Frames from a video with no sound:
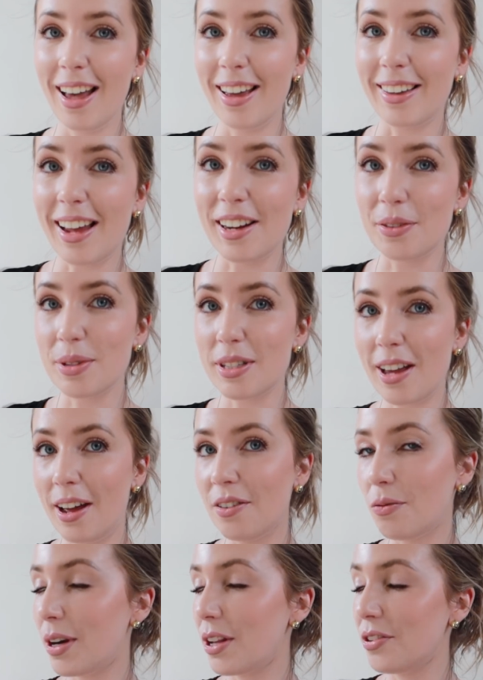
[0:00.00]
Again, it was kind
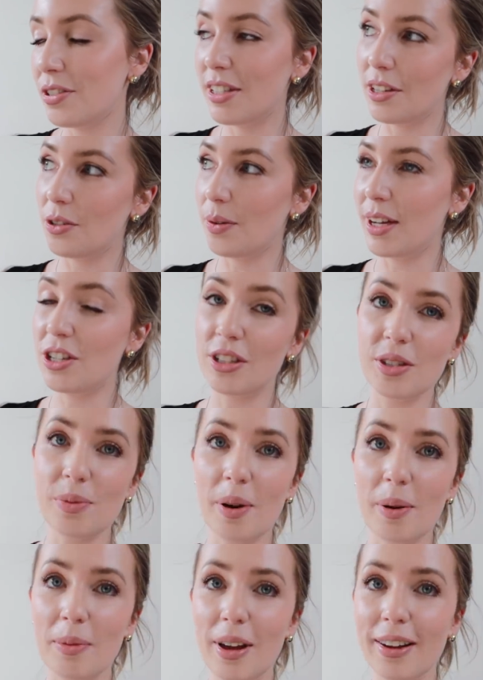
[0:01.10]
of one of those situations where
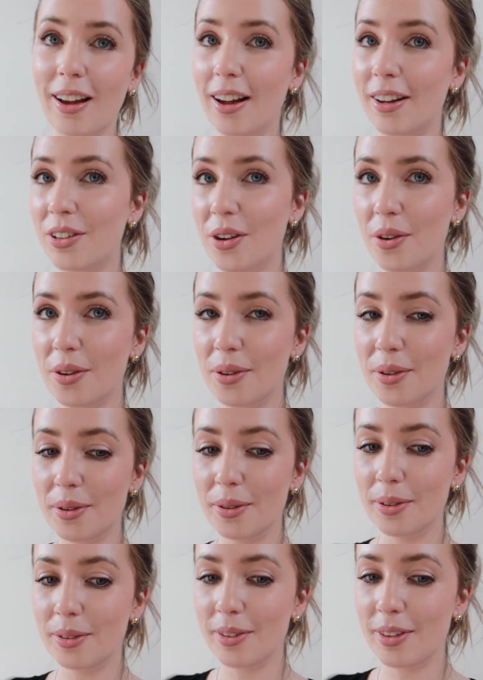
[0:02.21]
I'm like, I know
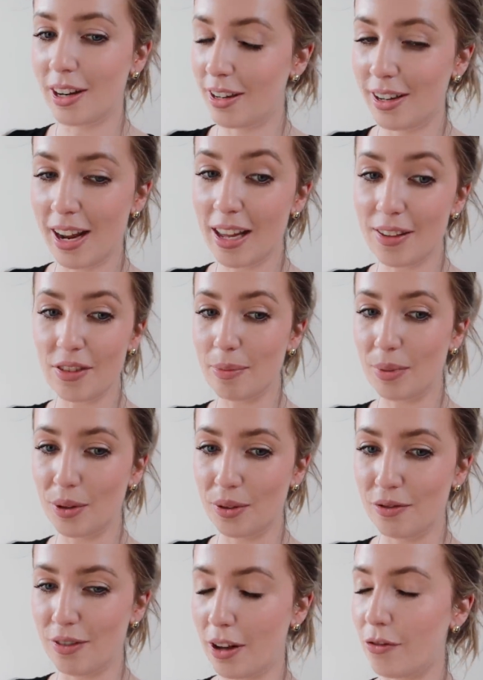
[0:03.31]
that a navy
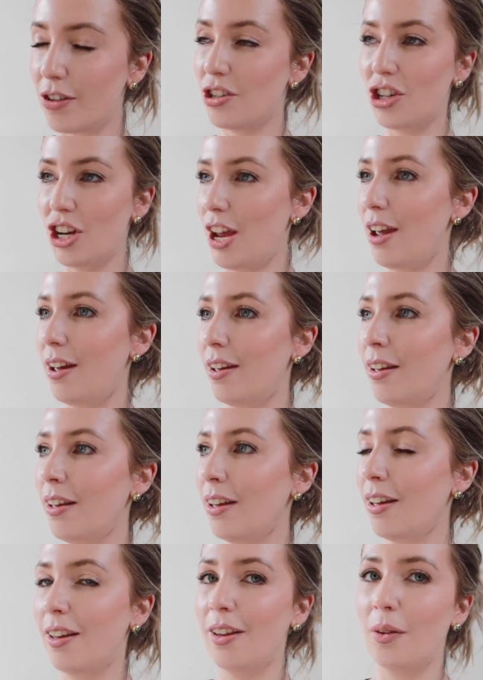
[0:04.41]
blue velvet chair
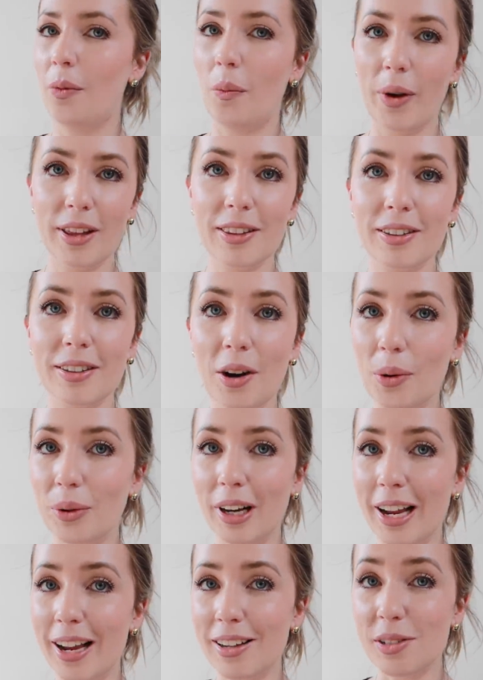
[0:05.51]
with gold
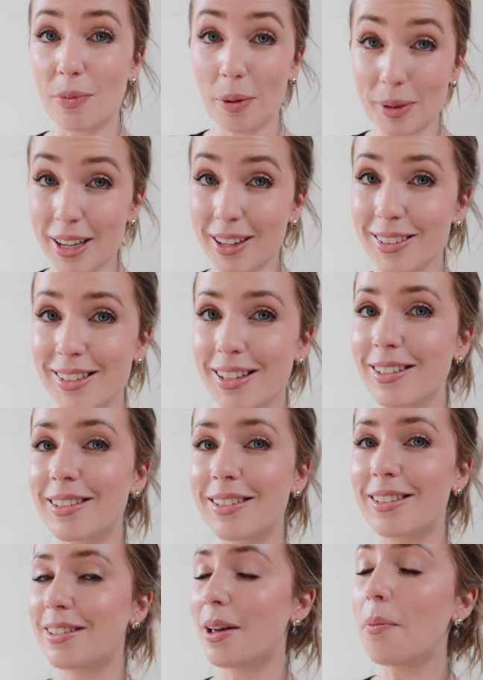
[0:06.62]
legs probably
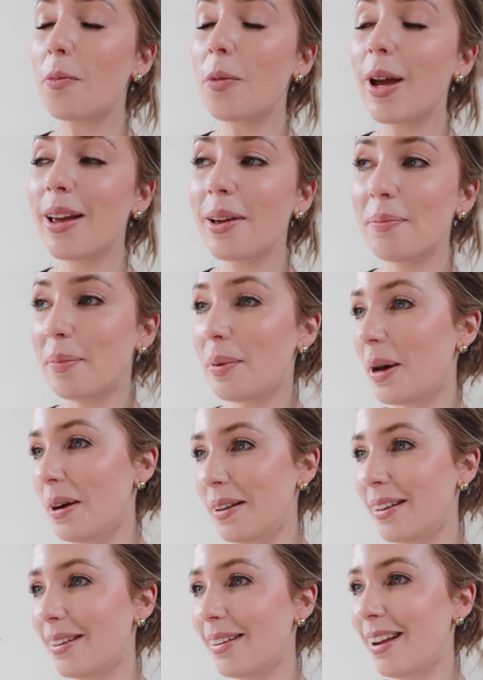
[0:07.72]
exists somewhere,
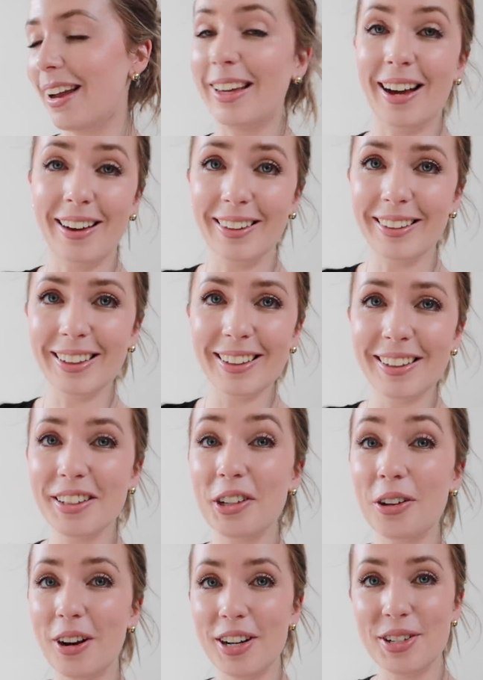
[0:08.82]
but I can't get it in
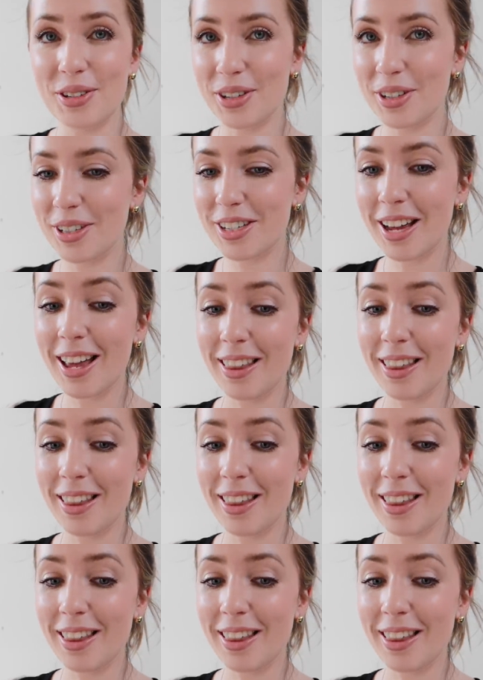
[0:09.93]
Christchurch.